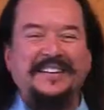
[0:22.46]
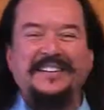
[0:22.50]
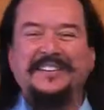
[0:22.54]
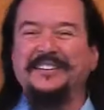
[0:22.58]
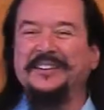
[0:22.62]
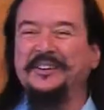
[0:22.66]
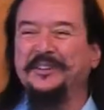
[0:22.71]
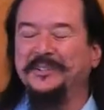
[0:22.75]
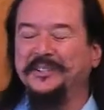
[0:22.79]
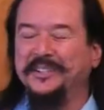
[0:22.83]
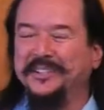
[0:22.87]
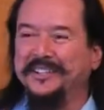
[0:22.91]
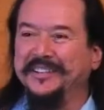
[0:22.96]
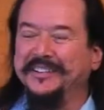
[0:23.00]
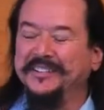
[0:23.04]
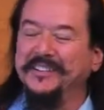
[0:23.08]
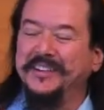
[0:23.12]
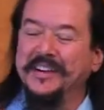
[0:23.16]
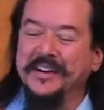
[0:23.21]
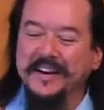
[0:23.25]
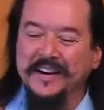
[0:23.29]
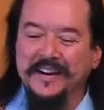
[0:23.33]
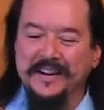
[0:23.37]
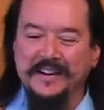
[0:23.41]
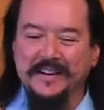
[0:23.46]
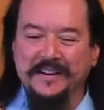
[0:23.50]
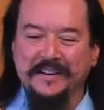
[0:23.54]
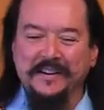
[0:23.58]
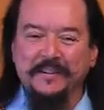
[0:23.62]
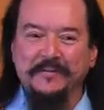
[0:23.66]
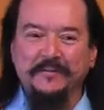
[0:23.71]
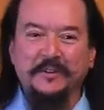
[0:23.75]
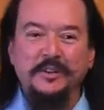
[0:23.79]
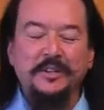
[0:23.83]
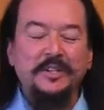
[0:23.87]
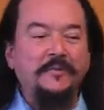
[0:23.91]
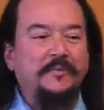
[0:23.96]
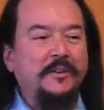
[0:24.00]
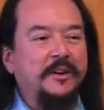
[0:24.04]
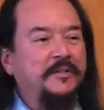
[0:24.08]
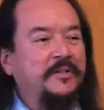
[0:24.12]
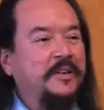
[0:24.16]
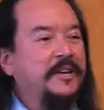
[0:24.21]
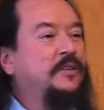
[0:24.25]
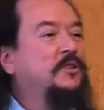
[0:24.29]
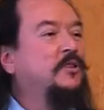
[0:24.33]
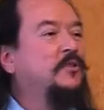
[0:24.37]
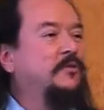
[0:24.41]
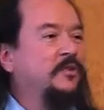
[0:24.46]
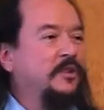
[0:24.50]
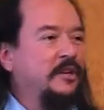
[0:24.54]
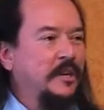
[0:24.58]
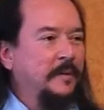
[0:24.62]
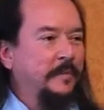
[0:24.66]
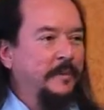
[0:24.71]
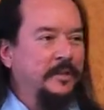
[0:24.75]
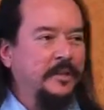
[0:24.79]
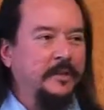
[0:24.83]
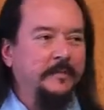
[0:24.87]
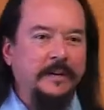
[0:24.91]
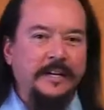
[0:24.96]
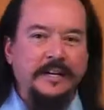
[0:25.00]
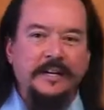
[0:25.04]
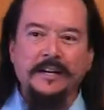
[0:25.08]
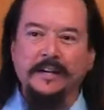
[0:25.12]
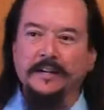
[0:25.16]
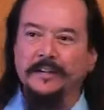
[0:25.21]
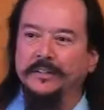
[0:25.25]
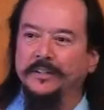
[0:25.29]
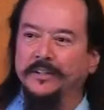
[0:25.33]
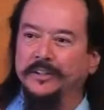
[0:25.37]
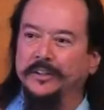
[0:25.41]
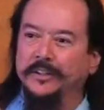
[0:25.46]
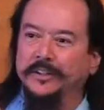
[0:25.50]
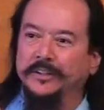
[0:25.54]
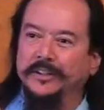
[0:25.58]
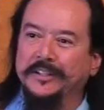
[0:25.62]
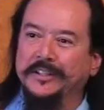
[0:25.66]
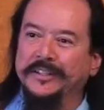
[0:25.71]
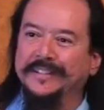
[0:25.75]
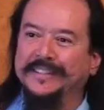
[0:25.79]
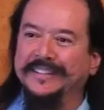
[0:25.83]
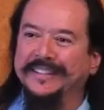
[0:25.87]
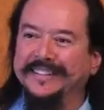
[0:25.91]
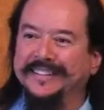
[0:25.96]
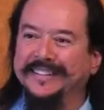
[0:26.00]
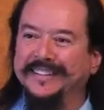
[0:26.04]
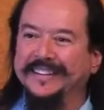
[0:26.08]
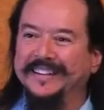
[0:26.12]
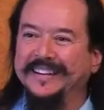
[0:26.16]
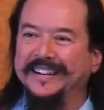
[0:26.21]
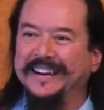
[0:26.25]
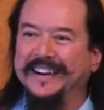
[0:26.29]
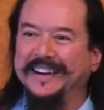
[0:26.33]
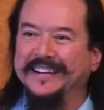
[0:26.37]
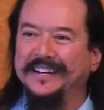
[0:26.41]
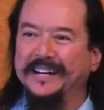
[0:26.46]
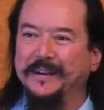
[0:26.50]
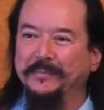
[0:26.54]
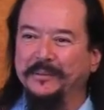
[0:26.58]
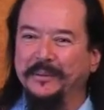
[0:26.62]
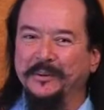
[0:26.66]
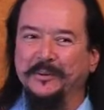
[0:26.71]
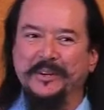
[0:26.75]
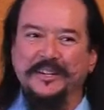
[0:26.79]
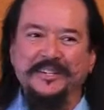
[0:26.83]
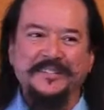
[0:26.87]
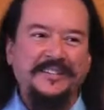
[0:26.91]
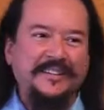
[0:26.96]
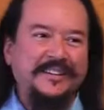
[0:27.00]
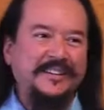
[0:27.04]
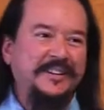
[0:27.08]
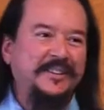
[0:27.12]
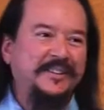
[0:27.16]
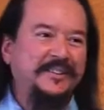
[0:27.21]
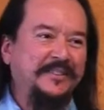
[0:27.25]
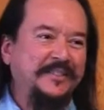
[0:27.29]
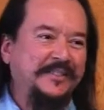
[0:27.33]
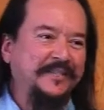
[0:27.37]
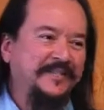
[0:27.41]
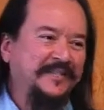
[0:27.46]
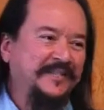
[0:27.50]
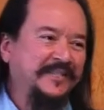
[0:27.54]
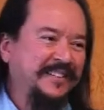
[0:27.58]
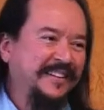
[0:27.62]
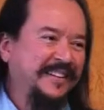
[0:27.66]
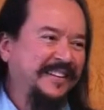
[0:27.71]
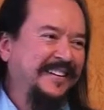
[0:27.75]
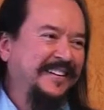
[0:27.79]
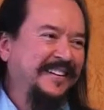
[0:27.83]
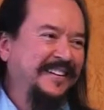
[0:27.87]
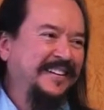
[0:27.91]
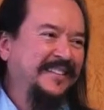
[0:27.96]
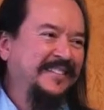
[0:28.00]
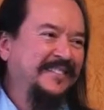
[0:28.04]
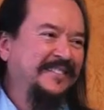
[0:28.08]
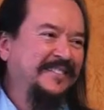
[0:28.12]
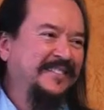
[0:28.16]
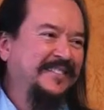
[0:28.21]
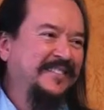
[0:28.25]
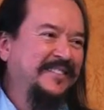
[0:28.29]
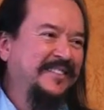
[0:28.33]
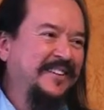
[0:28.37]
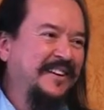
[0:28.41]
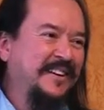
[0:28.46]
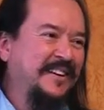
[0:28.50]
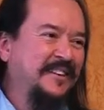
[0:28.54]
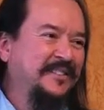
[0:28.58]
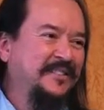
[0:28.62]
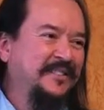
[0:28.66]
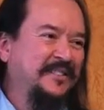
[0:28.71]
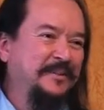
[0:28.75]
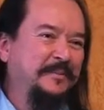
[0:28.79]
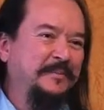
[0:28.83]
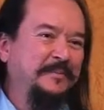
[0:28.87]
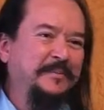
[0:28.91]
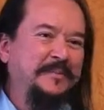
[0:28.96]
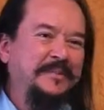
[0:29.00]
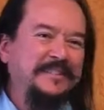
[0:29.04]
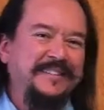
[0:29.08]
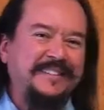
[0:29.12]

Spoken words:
No, she does. First of all, thank you for coming to my concert that I had a couple of weeks ago. It's awesome.